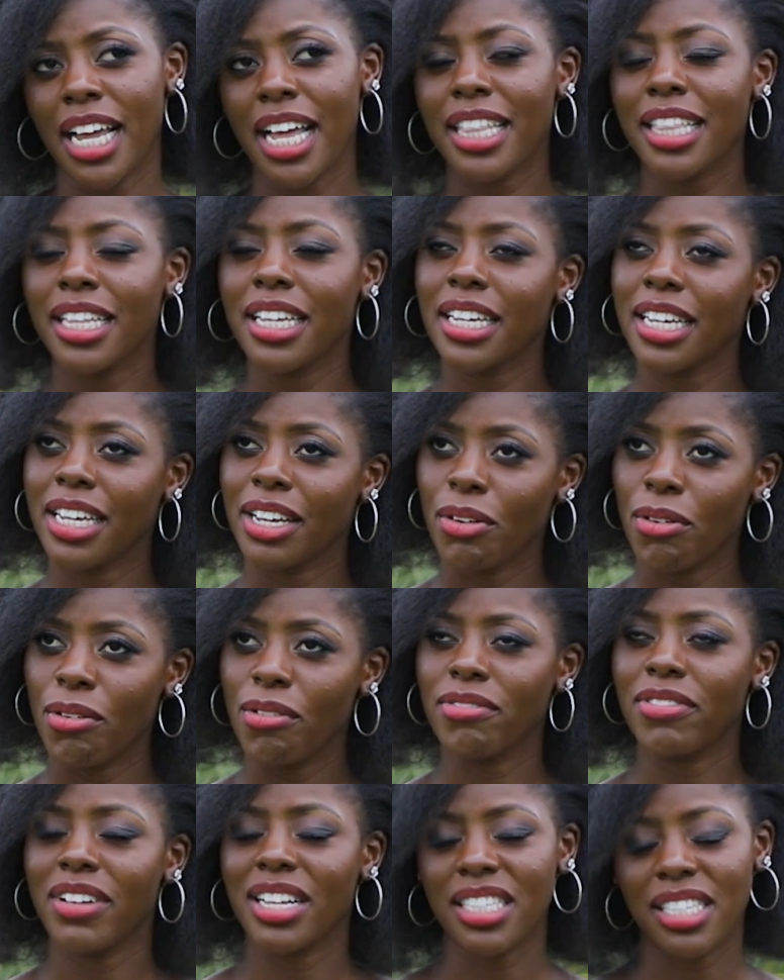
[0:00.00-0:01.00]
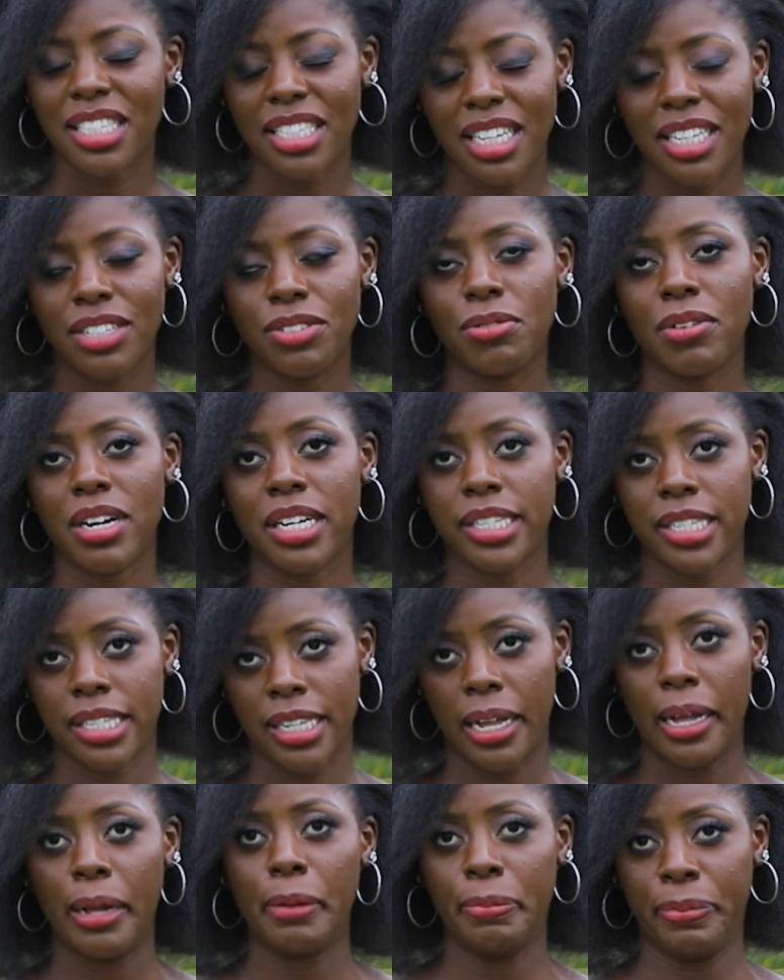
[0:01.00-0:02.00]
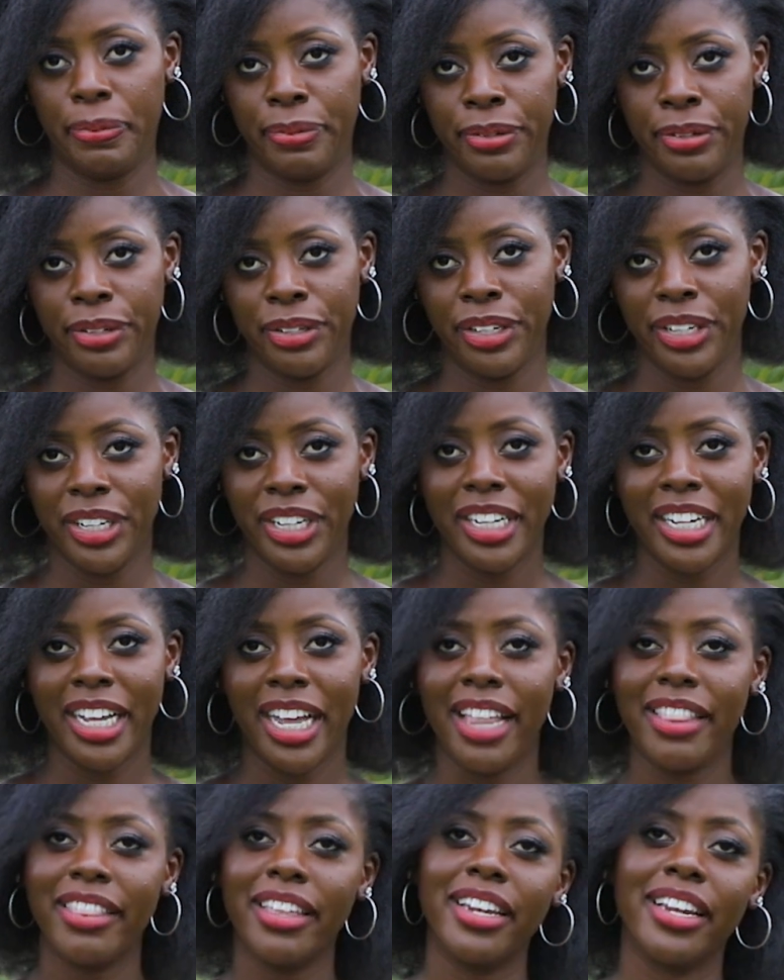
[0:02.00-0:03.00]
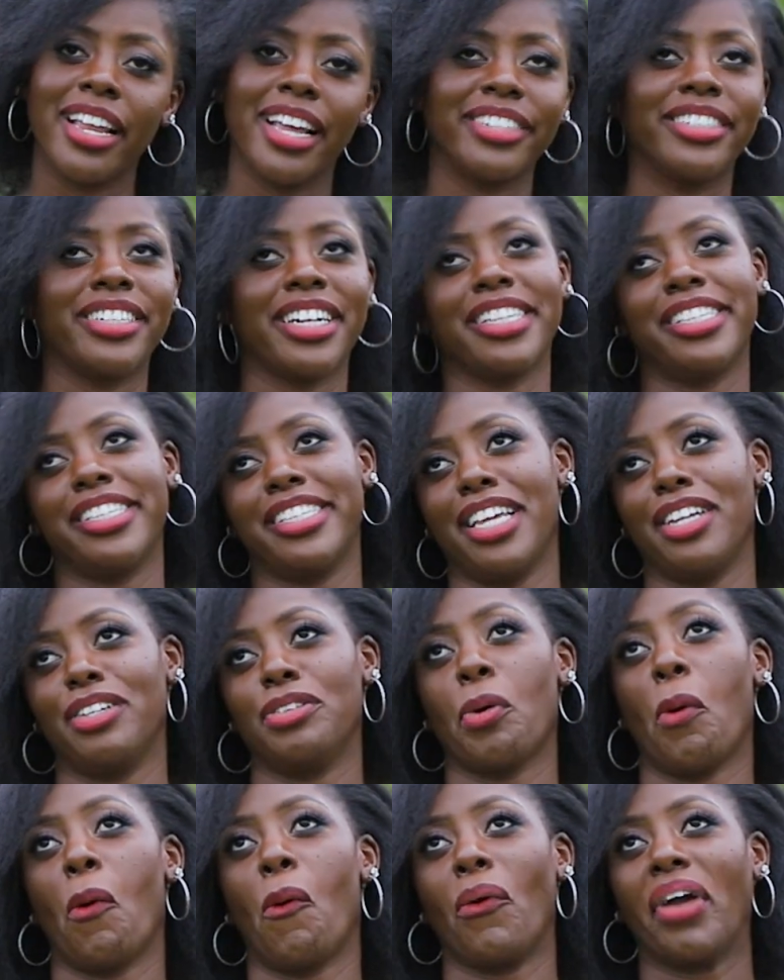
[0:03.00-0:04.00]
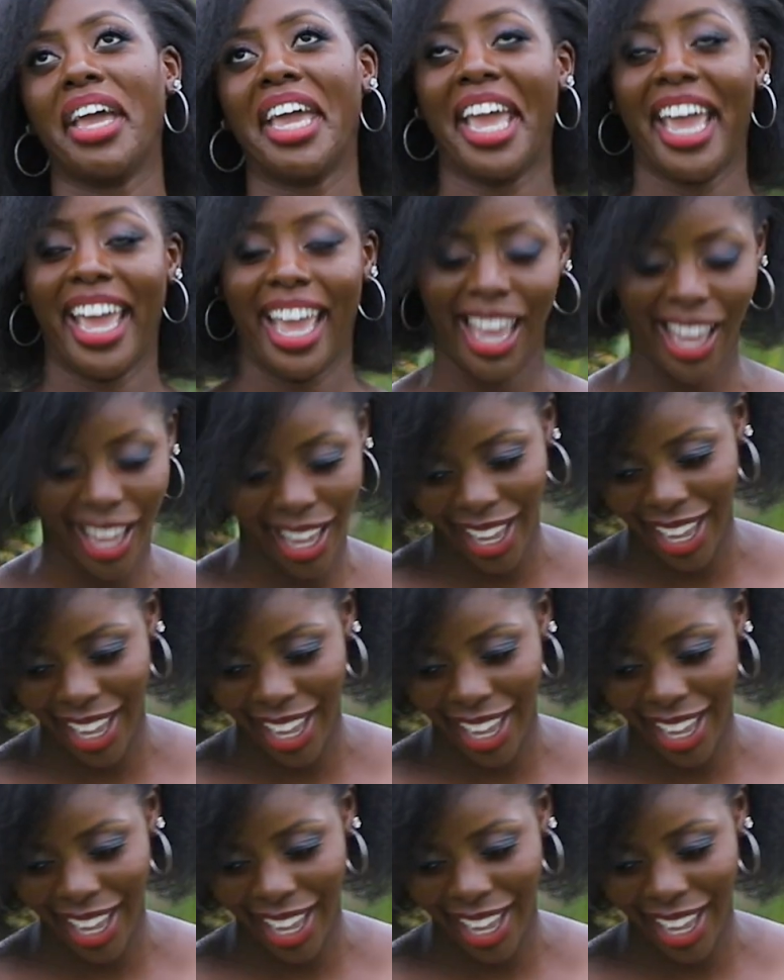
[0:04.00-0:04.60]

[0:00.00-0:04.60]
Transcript: I think he oversaid what's up. And then I just said, okay.